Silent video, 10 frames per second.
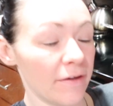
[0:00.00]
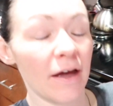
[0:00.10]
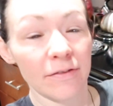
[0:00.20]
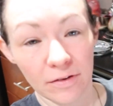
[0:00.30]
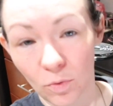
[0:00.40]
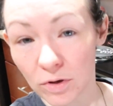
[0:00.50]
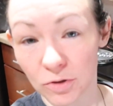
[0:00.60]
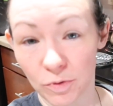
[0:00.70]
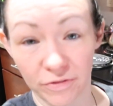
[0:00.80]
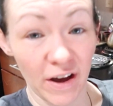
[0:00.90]
The Etsy
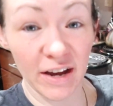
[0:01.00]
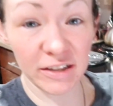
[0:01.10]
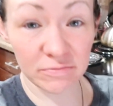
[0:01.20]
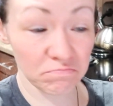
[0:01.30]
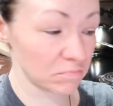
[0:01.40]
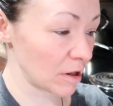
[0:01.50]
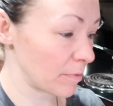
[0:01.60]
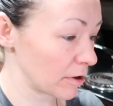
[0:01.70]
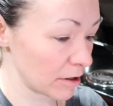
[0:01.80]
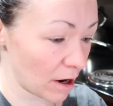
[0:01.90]
ones were fine. They
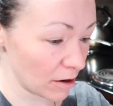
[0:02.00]
printed